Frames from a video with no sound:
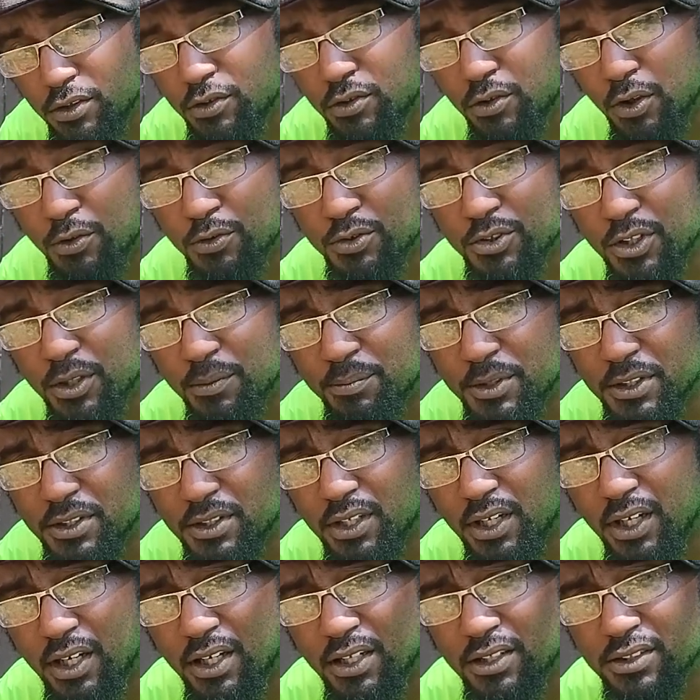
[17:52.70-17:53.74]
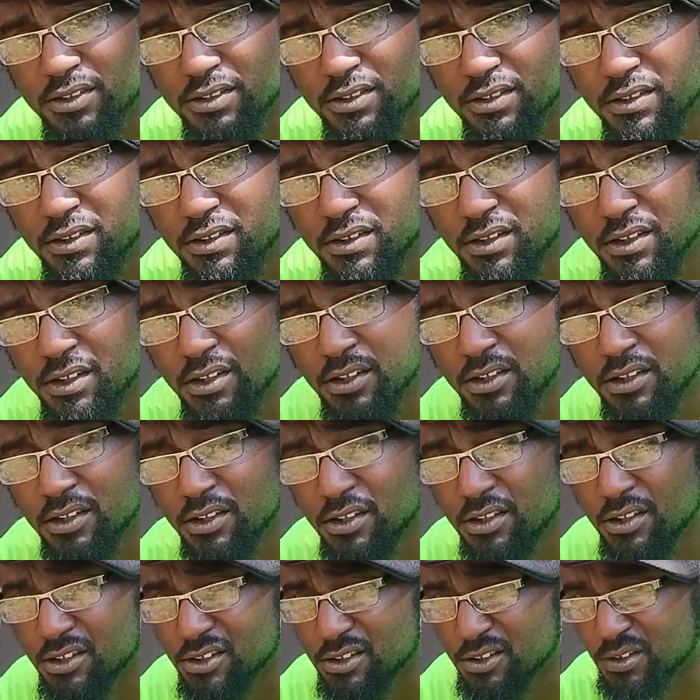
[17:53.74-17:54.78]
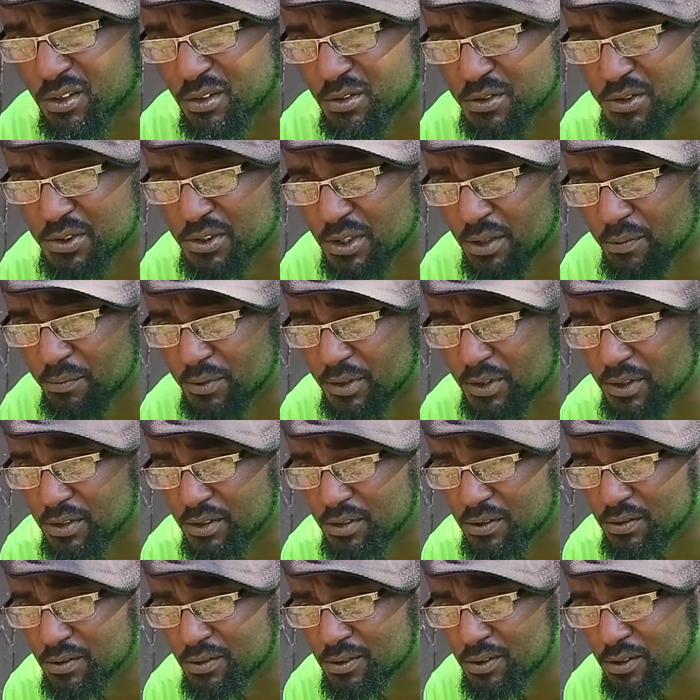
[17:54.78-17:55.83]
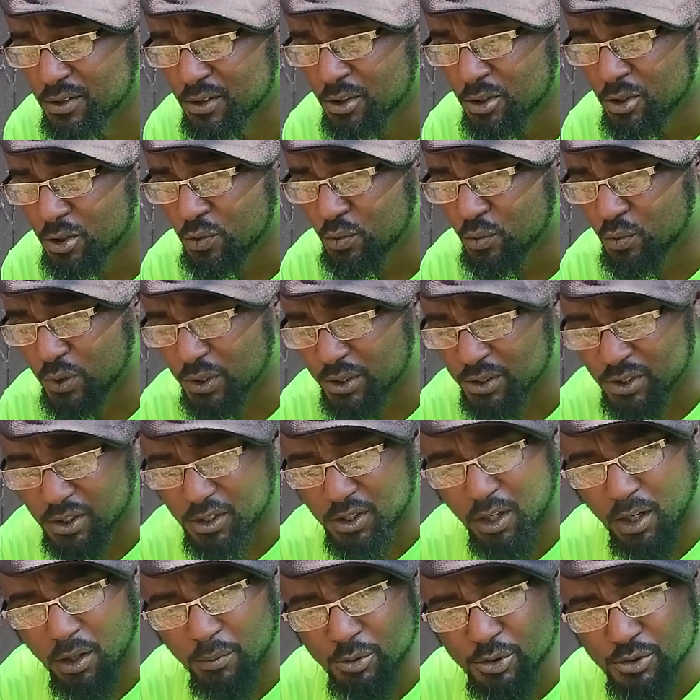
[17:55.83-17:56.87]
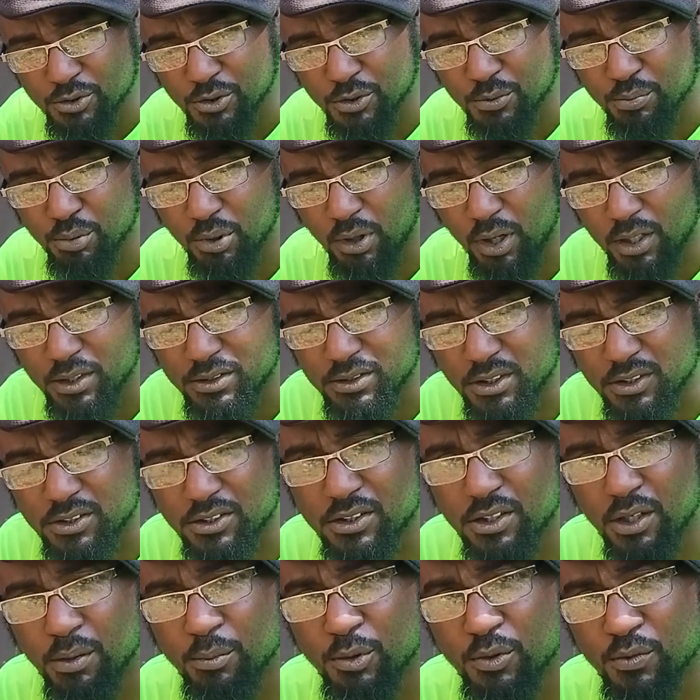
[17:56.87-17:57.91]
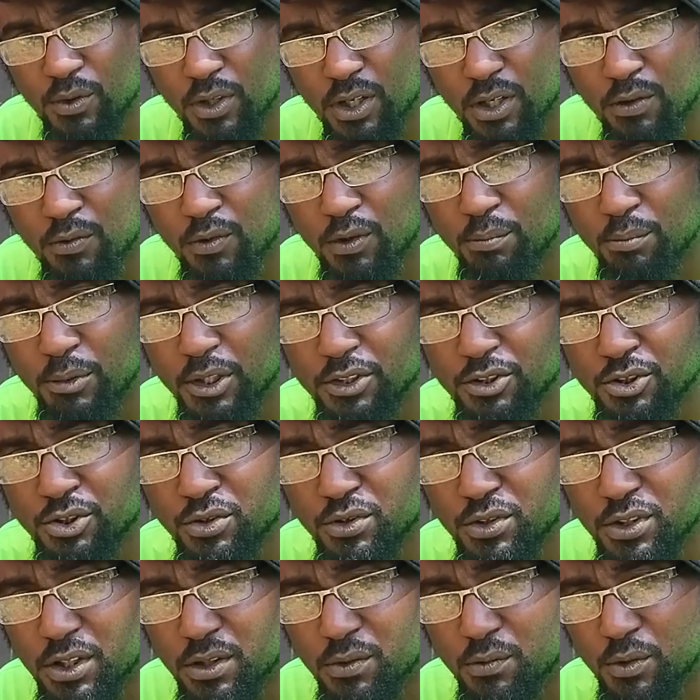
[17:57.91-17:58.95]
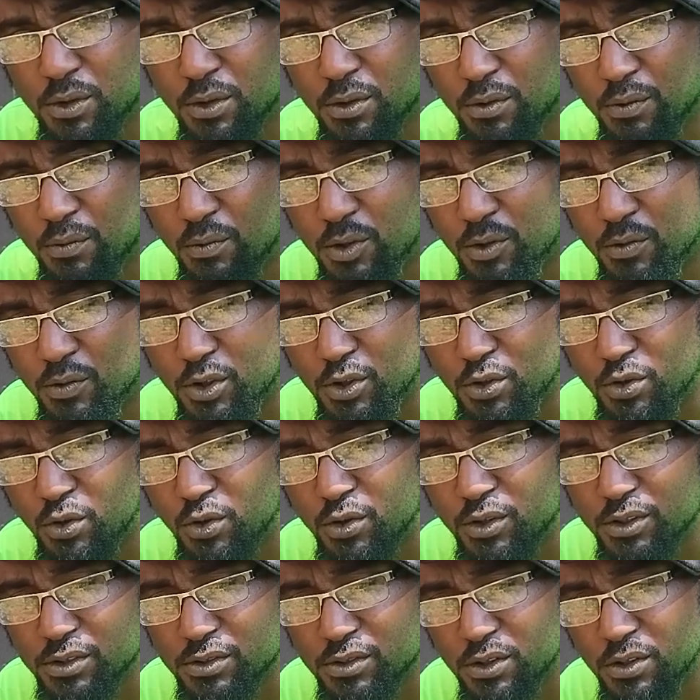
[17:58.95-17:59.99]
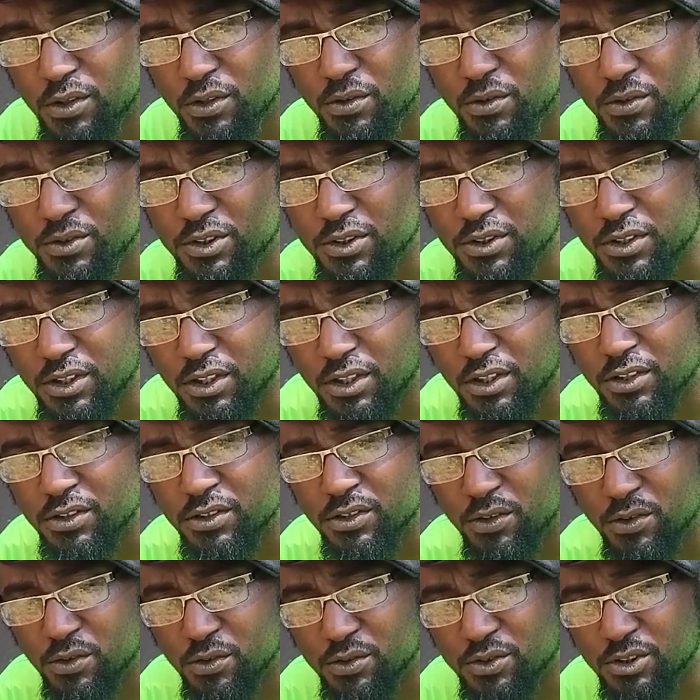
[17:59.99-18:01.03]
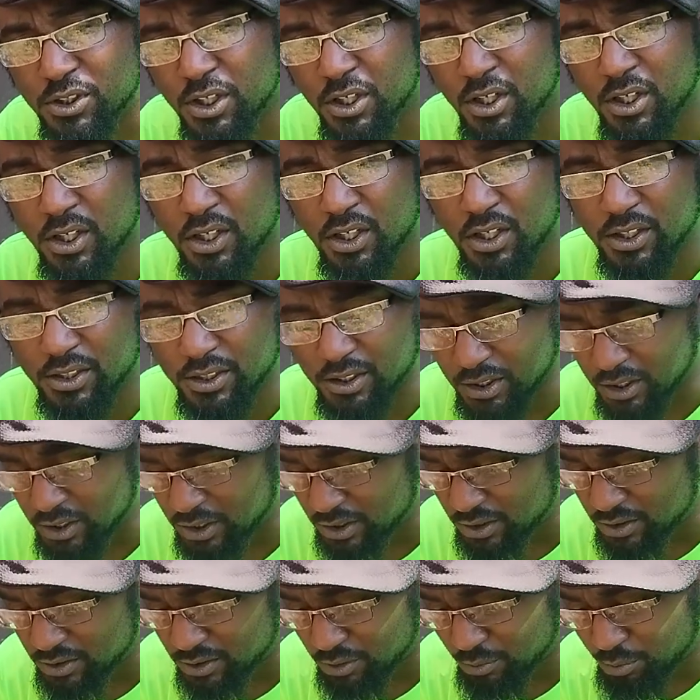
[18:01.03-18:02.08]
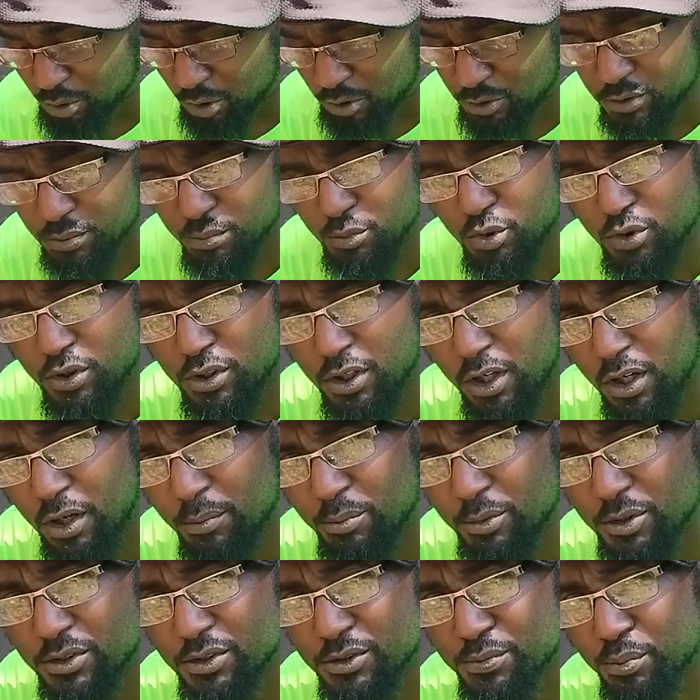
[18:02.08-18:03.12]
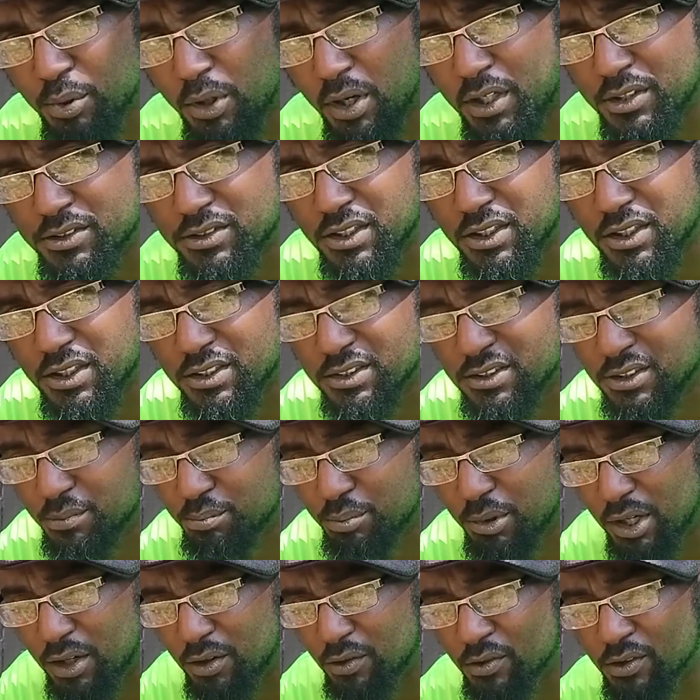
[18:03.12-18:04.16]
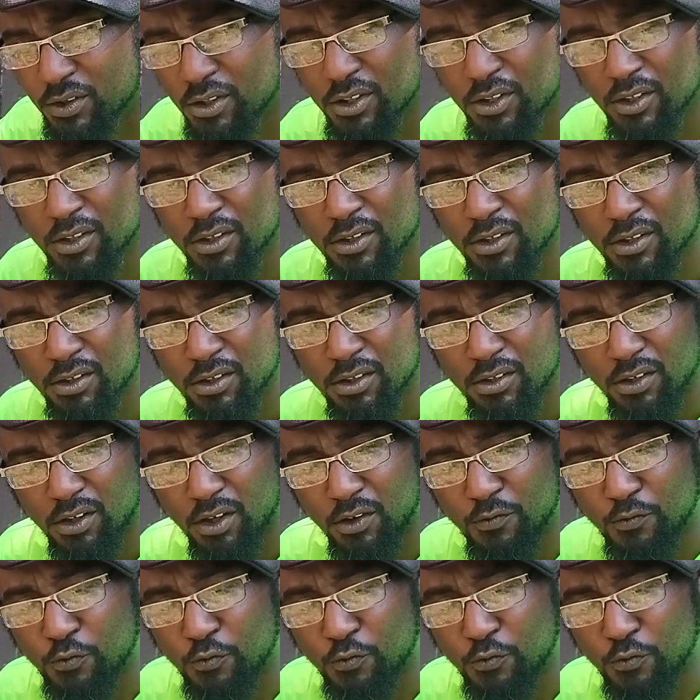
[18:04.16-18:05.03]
Grow something, guys. Grow something. When the carpentry projects come around, we'll make sure that we're recording those and getting those. Again, the Baltimore Carpenters project is about a